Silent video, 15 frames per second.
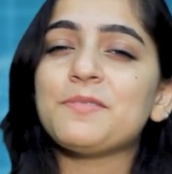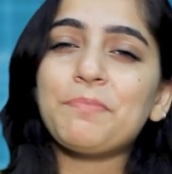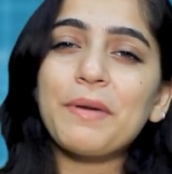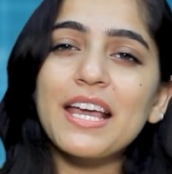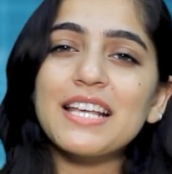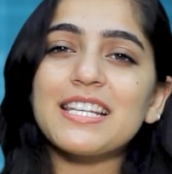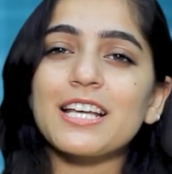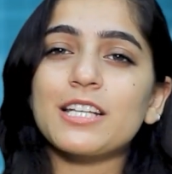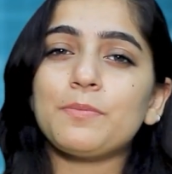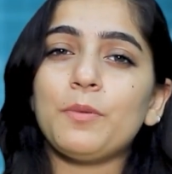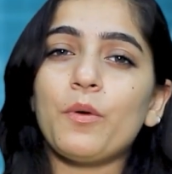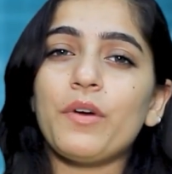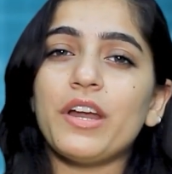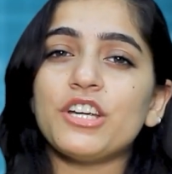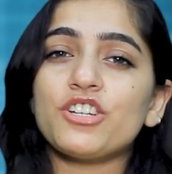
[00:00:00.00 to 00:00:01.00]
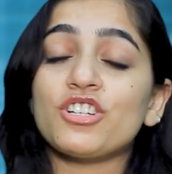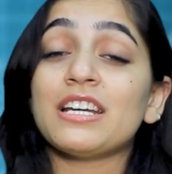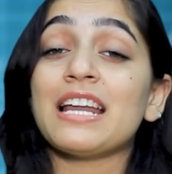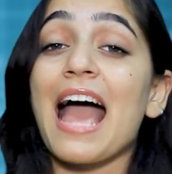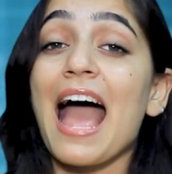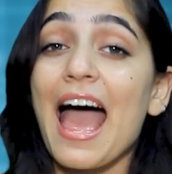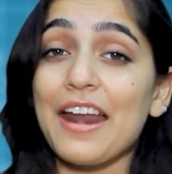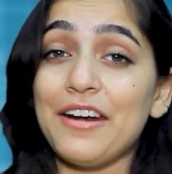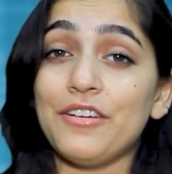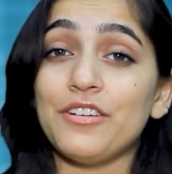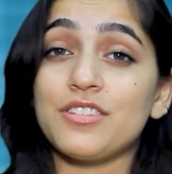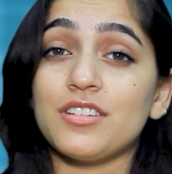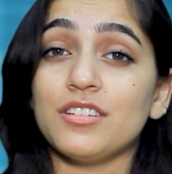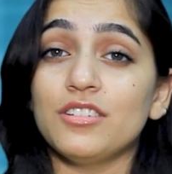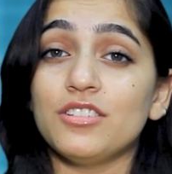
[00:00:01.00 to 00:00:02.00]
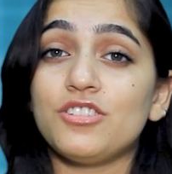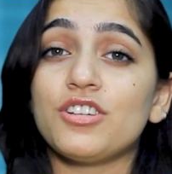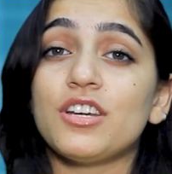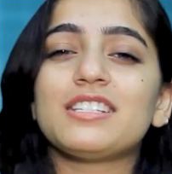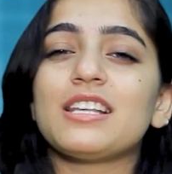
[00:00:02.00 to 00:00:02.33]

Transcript: space exploration, and research.